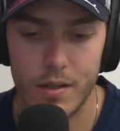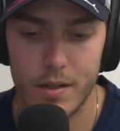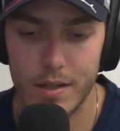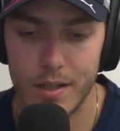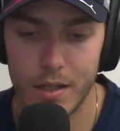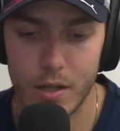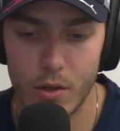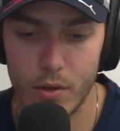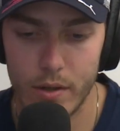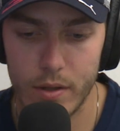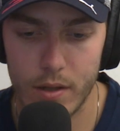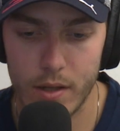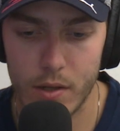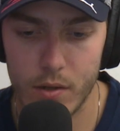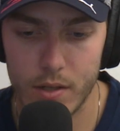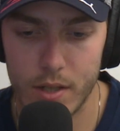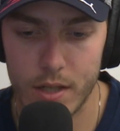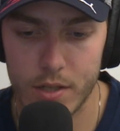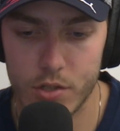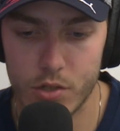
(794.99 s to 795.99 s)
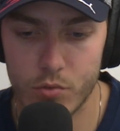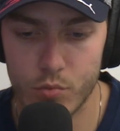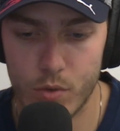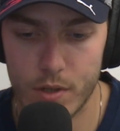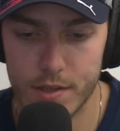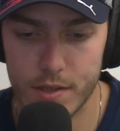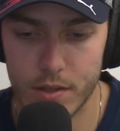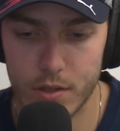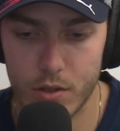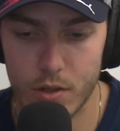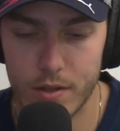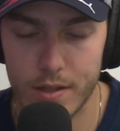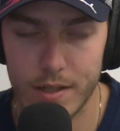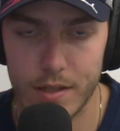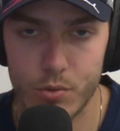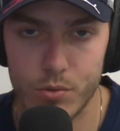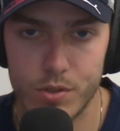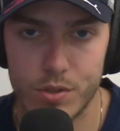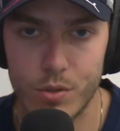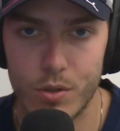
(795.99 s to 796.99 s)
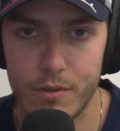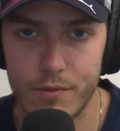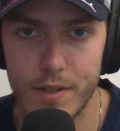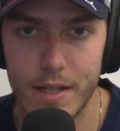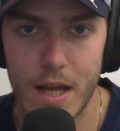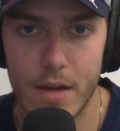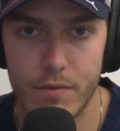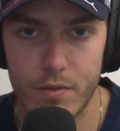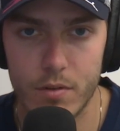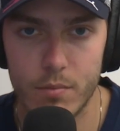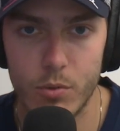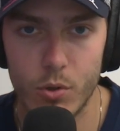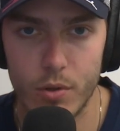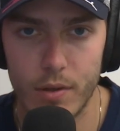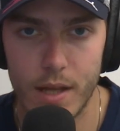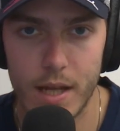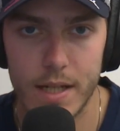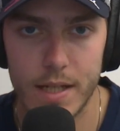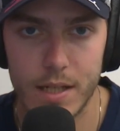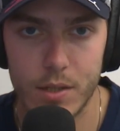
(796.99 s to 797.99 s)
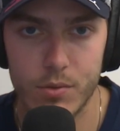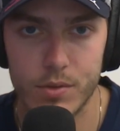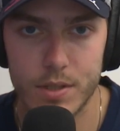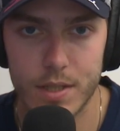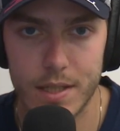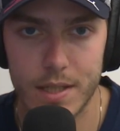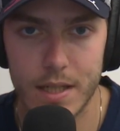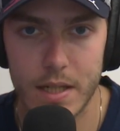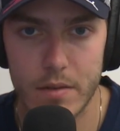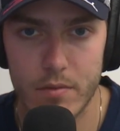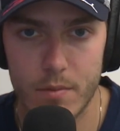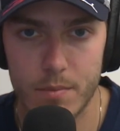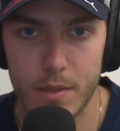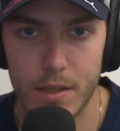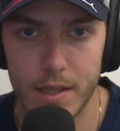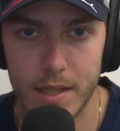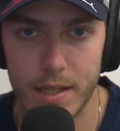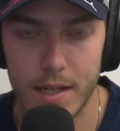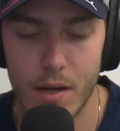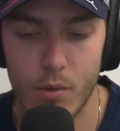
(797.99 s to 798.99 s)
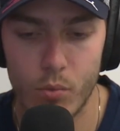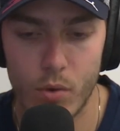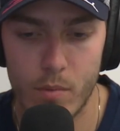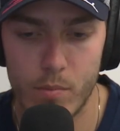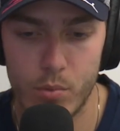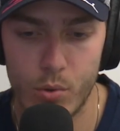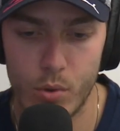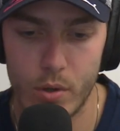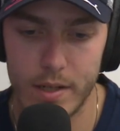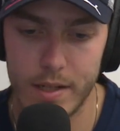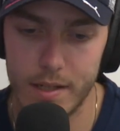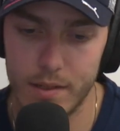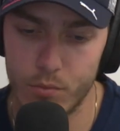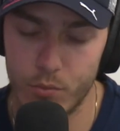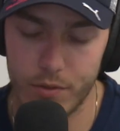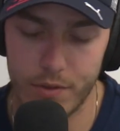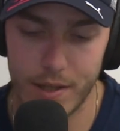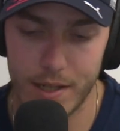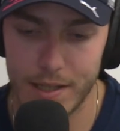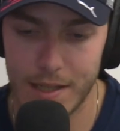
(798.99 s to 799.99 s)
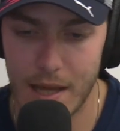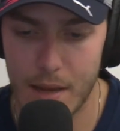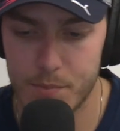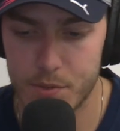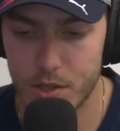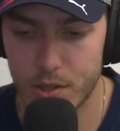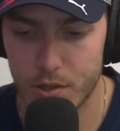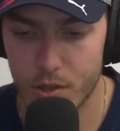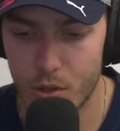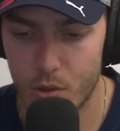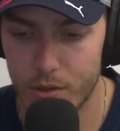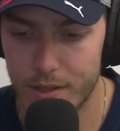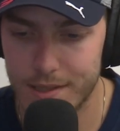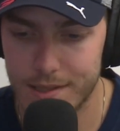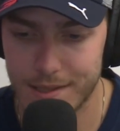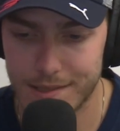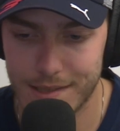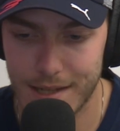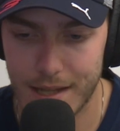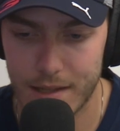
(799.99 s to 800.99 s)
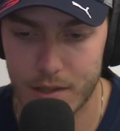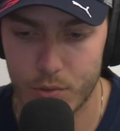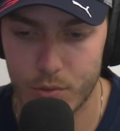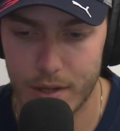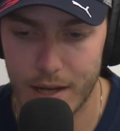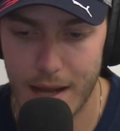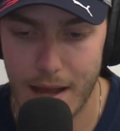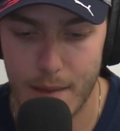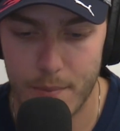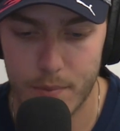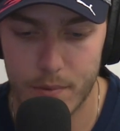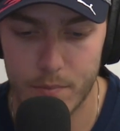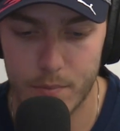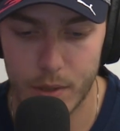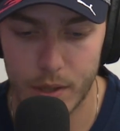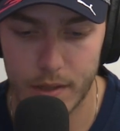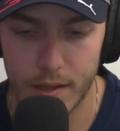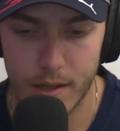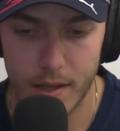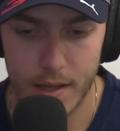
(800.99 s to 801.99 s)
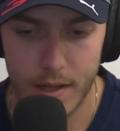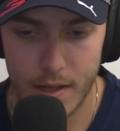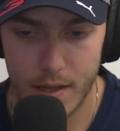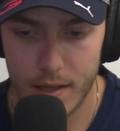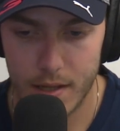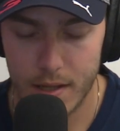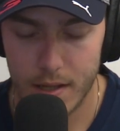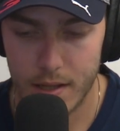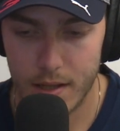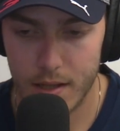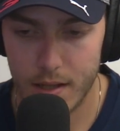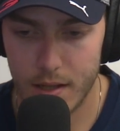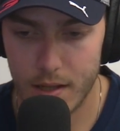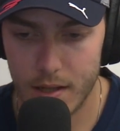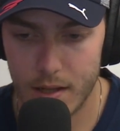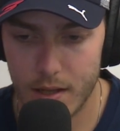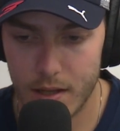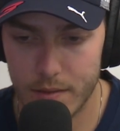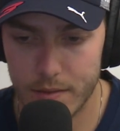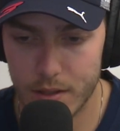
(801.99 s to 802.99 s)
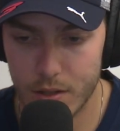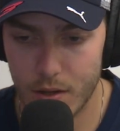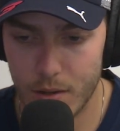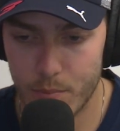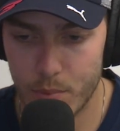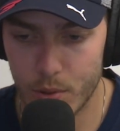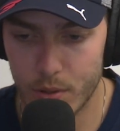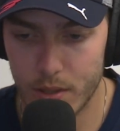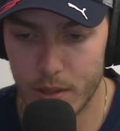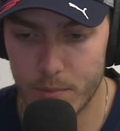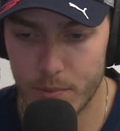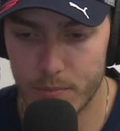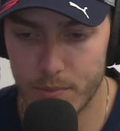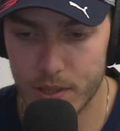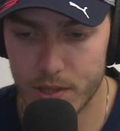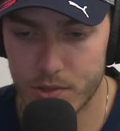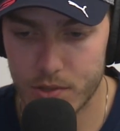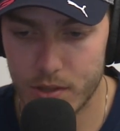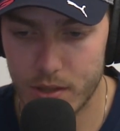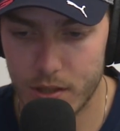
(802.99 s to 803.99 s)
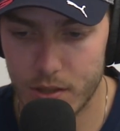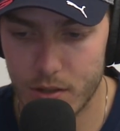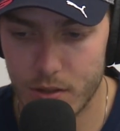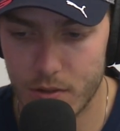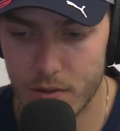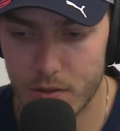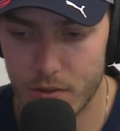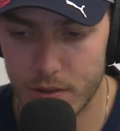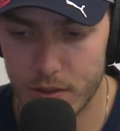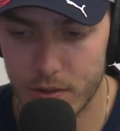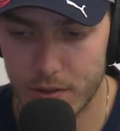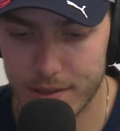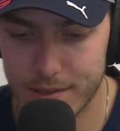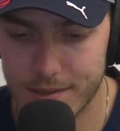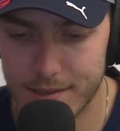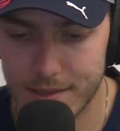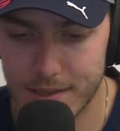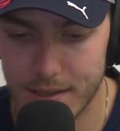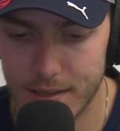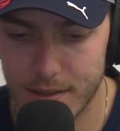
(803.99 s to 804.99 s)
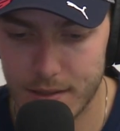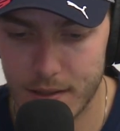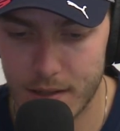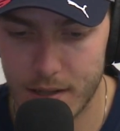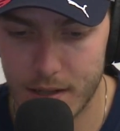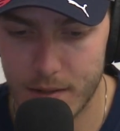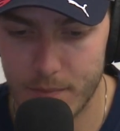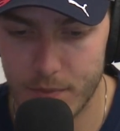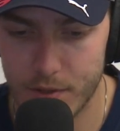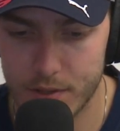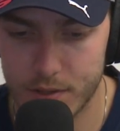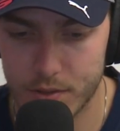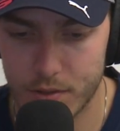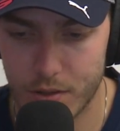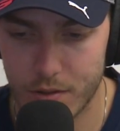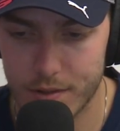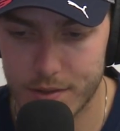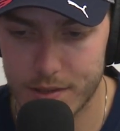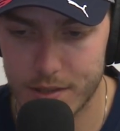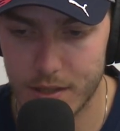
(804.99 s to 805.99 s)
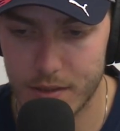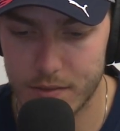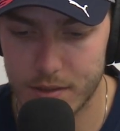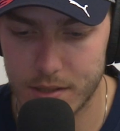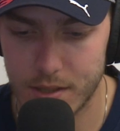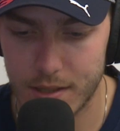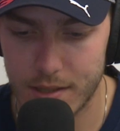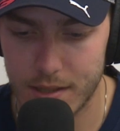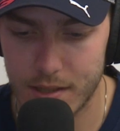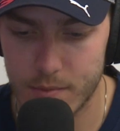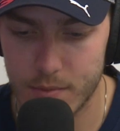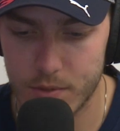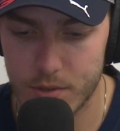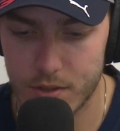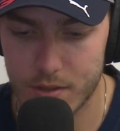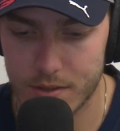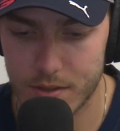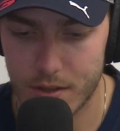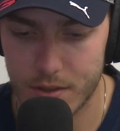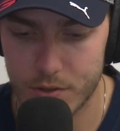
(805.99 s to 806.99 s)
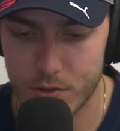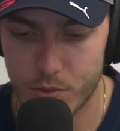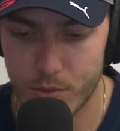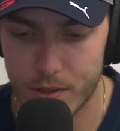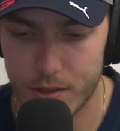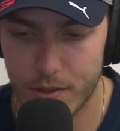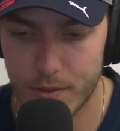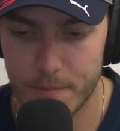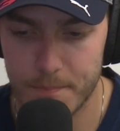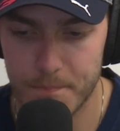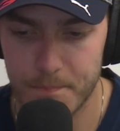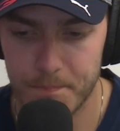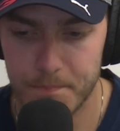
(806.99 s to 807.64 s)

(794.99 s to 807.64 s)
it just wasn't good, and it was sort of inevitable that he was going to give up the lead at one point, and with 8 laps to go, that's exactly what happened. But, I'm pulling up a picture here. You can see, this is courtesy of Sutton Images on Twitter.